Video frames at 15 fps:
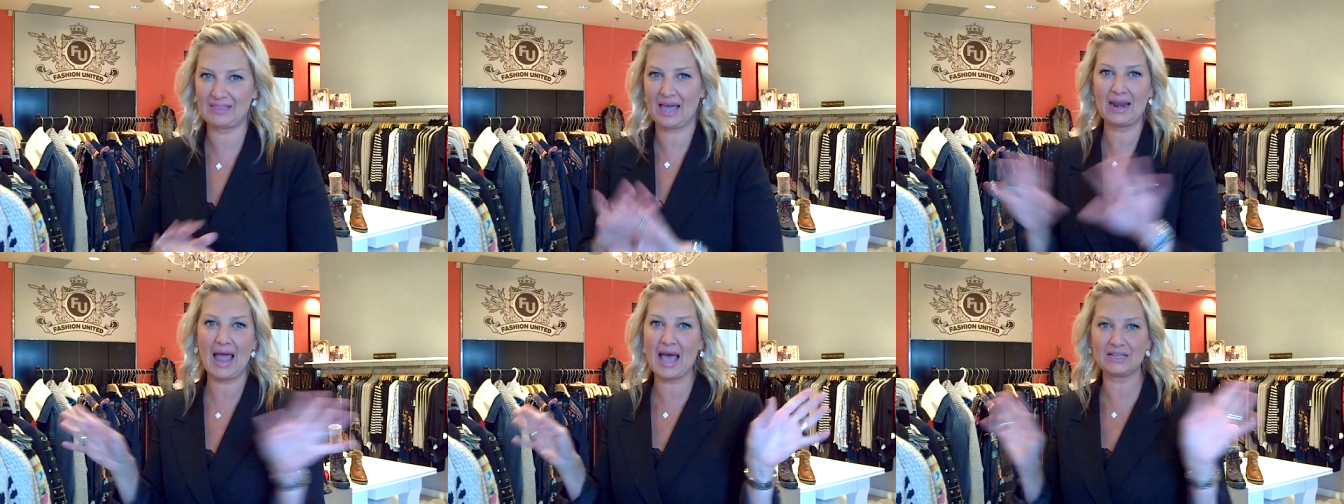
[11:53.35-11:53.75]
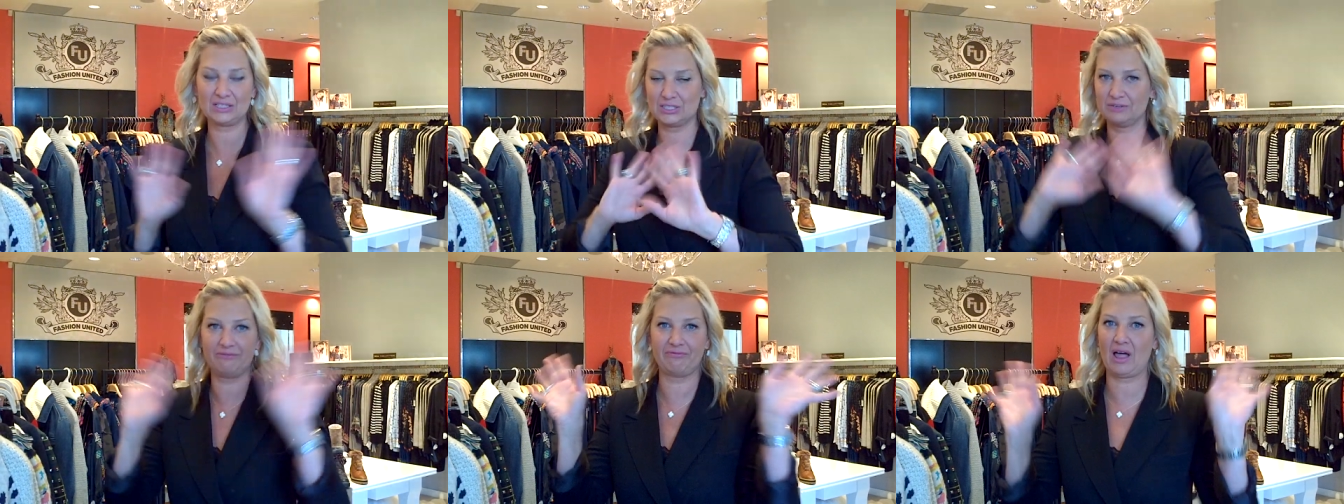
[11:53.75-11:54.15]
that has
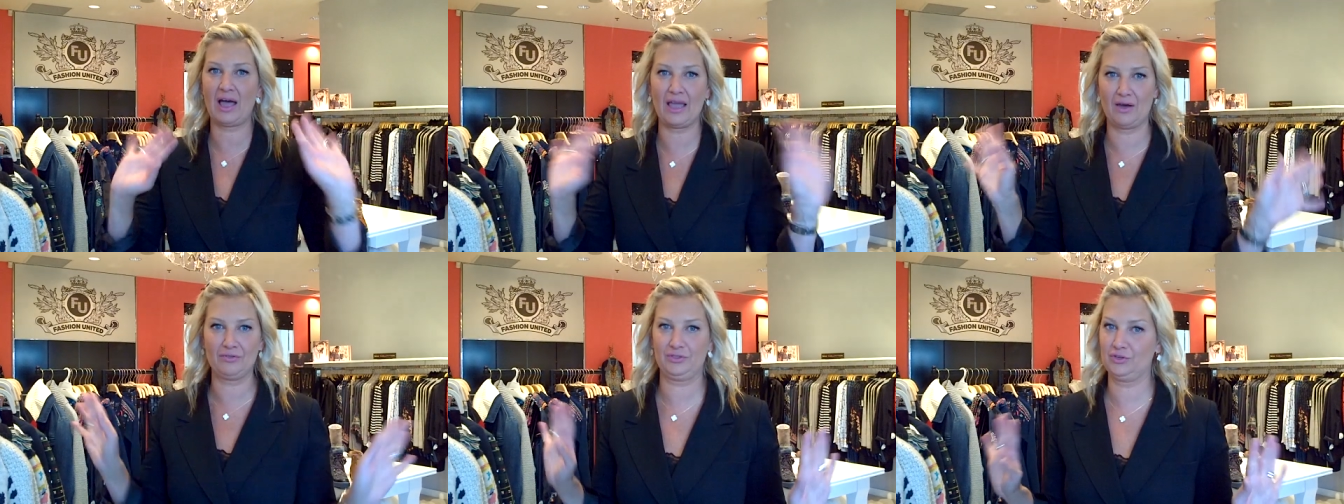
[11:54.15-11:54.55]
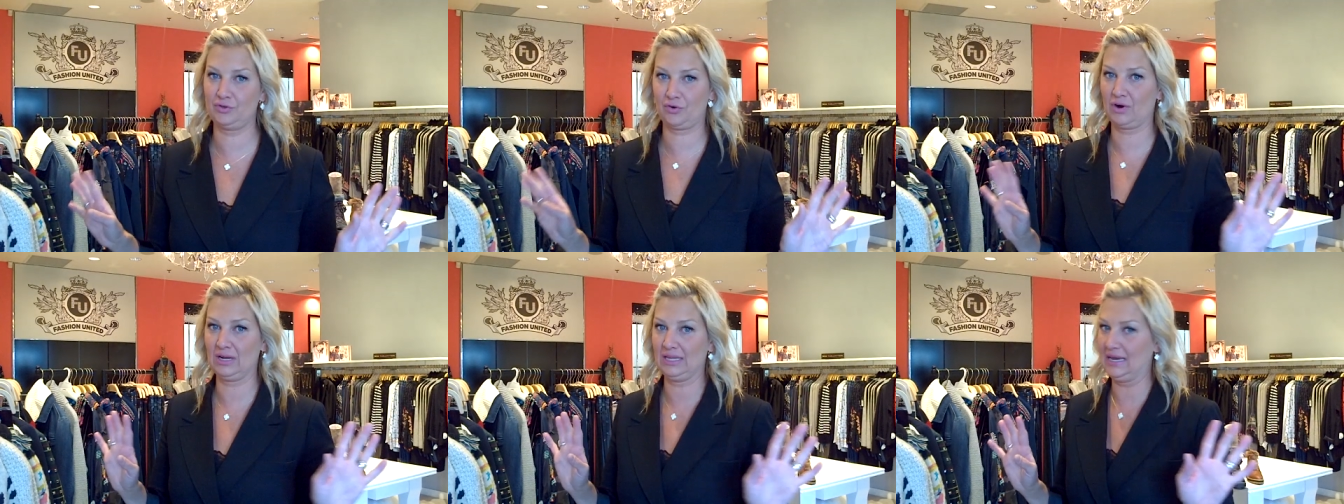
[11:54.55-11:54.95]
to fly out the
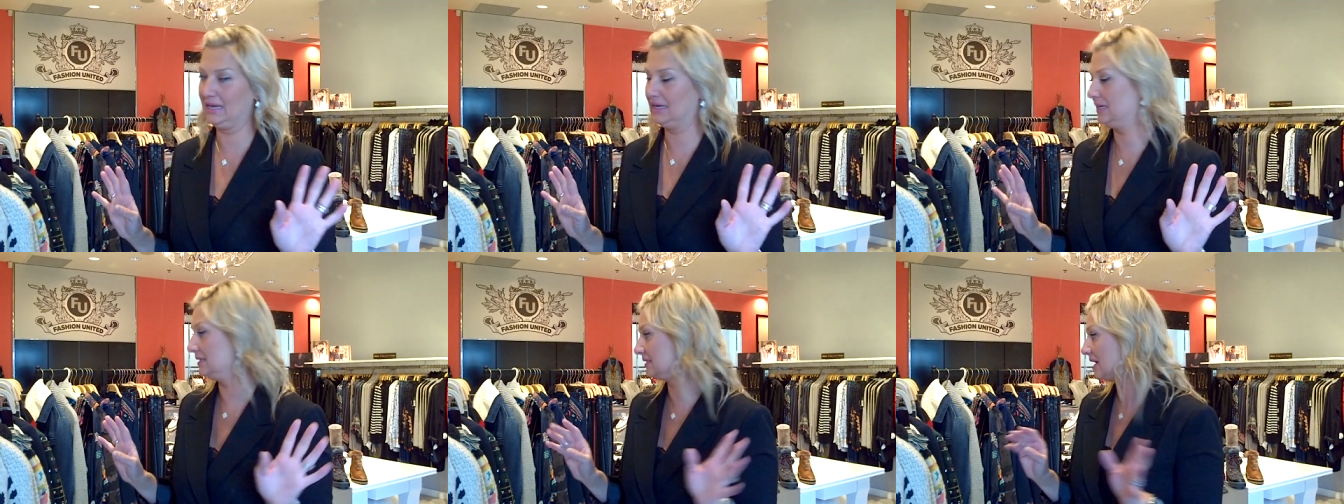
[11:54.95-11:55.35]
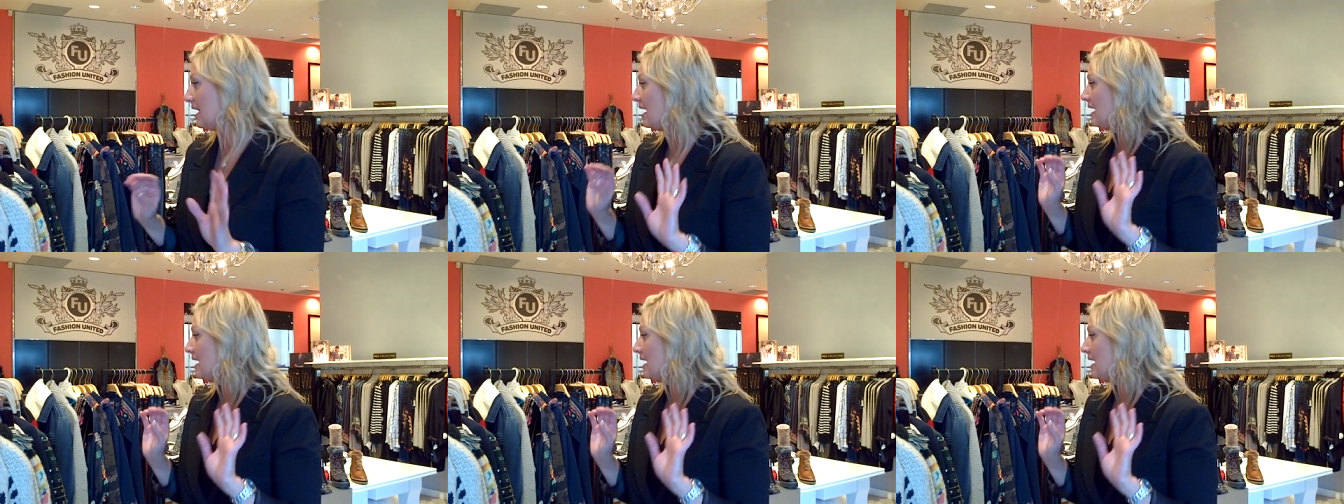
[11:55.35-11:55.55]
door, ladies.